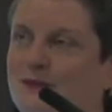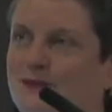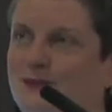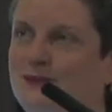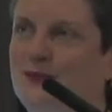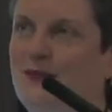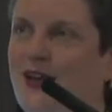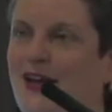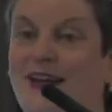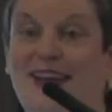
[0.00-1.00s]
Hmm,
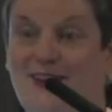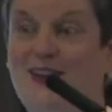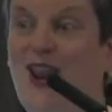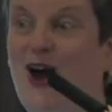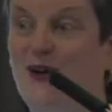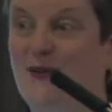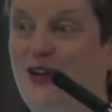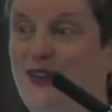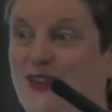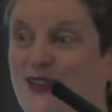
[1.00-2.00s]
uh, get along
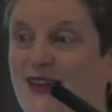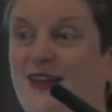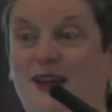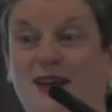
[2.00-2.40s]
with in a,